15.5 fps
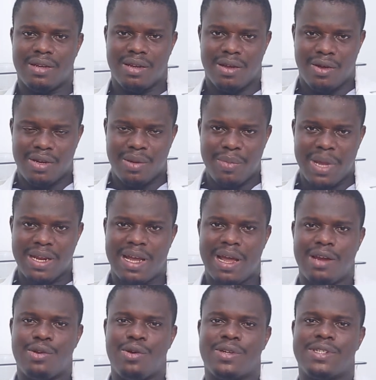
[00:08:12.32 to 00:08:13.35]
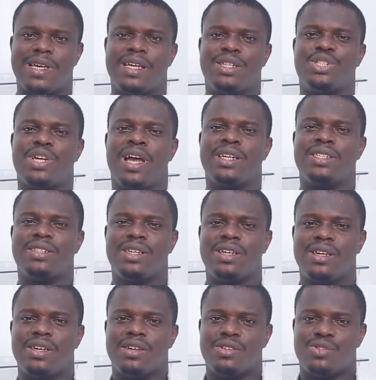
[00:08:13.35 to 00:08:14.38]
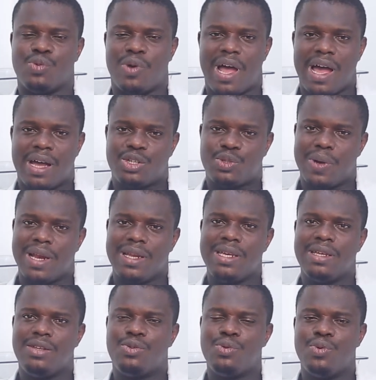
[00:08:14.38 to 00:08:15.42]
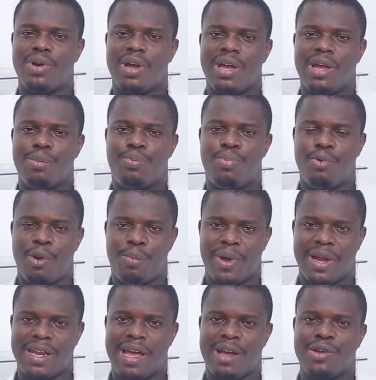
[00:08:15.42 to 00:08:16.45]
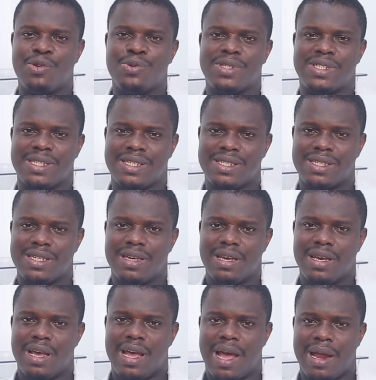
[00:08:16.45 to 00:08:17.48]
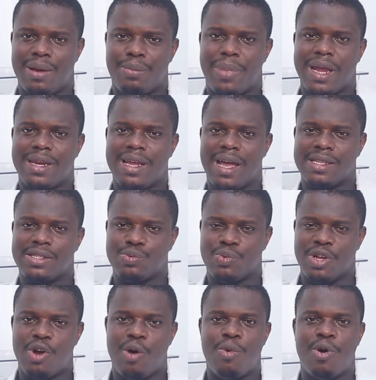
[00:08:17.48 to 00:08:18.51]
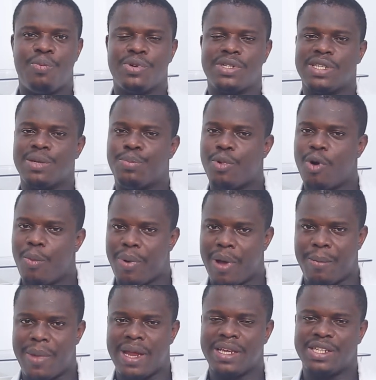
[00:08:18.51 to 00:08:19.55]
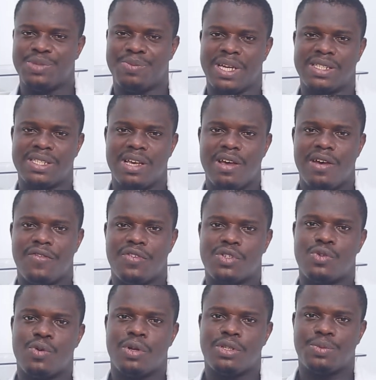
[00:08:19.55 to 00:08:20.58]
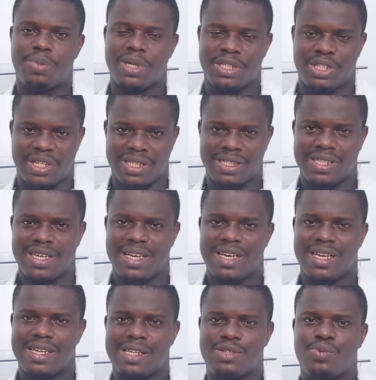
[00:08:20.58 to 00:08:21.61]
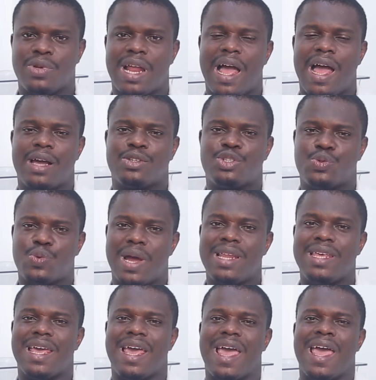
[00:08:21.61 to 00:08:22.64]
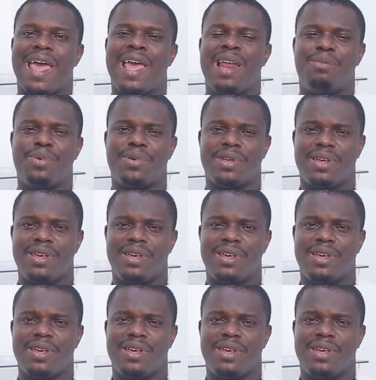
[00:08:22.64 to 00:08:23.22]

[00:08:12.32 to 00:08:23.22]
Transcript: or the medical doctor in charge to actually do a proper diagnosis. And by that, we come up with a proper management for such patients that will actually help.